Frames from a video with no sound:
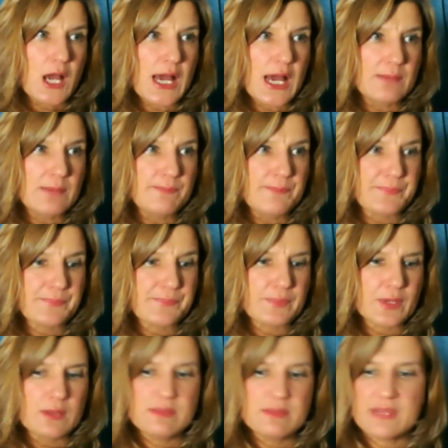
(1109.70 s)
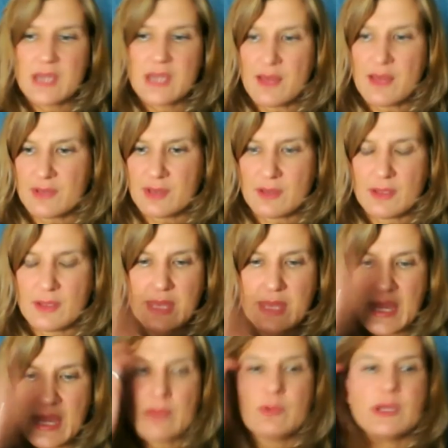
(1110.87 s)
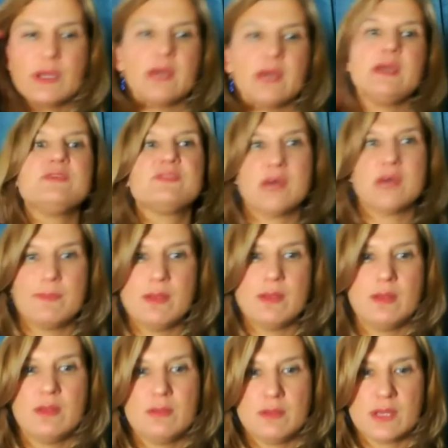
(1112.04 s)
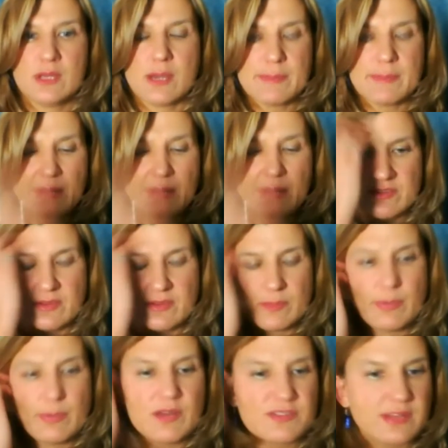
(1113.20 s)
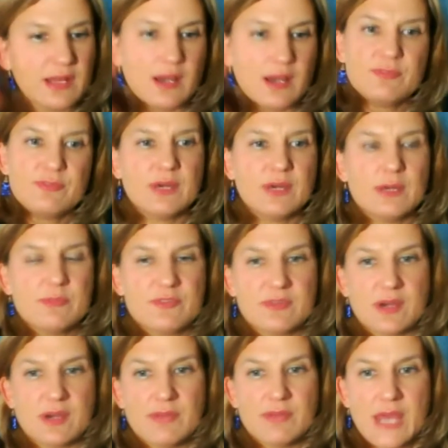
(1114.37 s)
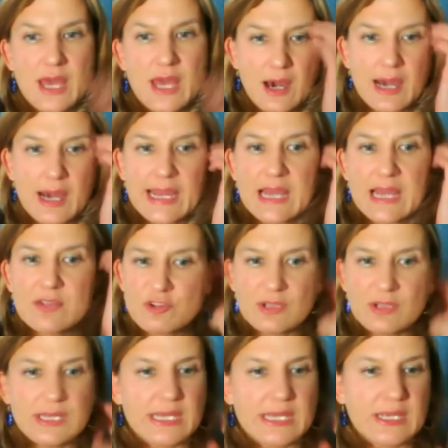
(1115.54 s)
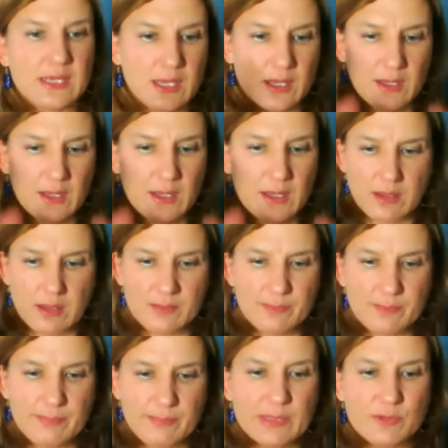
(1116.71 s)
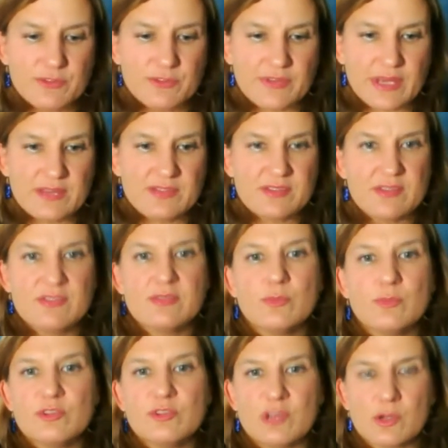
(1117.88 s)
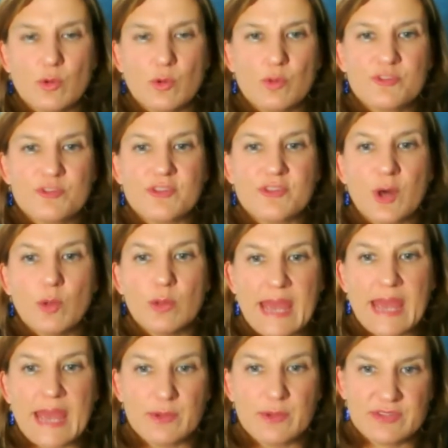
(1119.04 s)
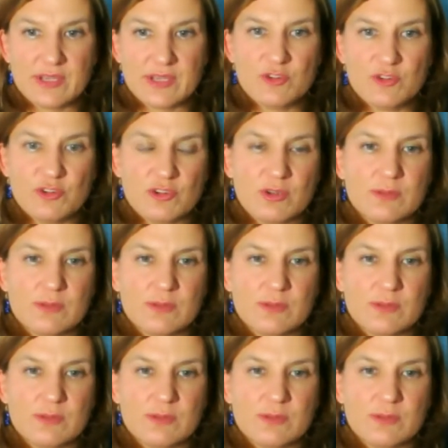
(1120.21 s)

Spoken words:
The other area is coming back to the past life stuff. I actually built a system which I call soul heritage.